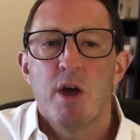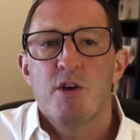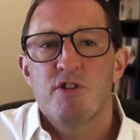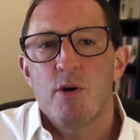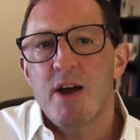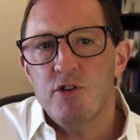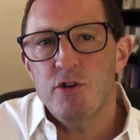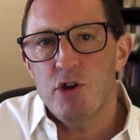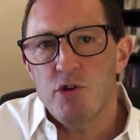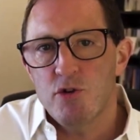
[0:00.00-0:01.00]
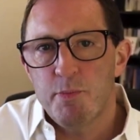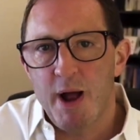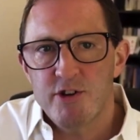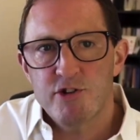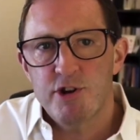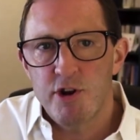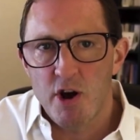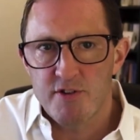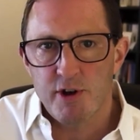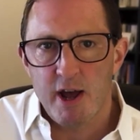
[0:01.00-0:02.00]
So as you use your pension and
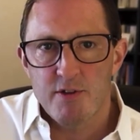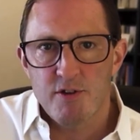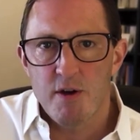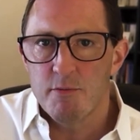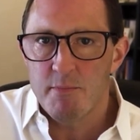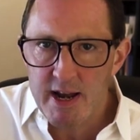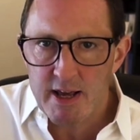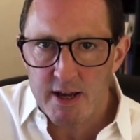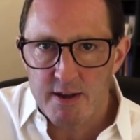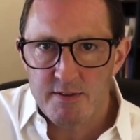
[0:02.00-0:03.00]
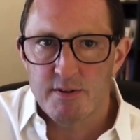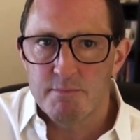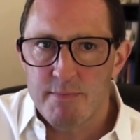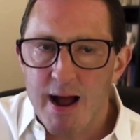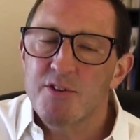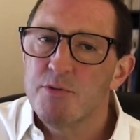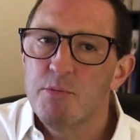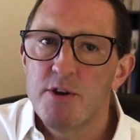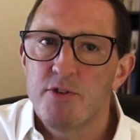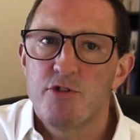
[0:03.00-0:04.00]
ISA accounts over many years to
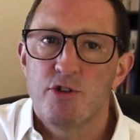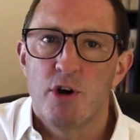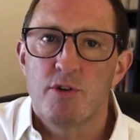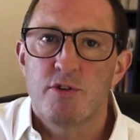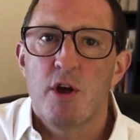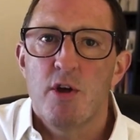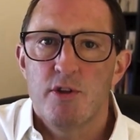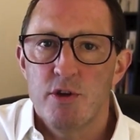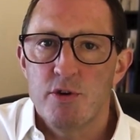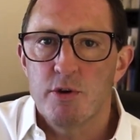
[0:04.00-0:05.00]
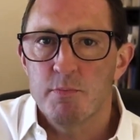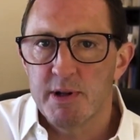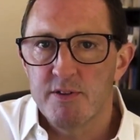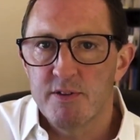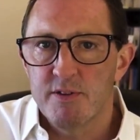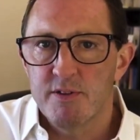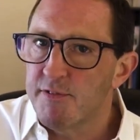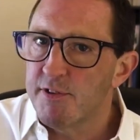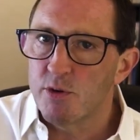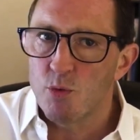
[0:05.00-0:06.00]
maximize the chance that you can build
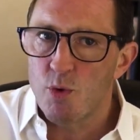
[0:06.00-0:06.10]
significant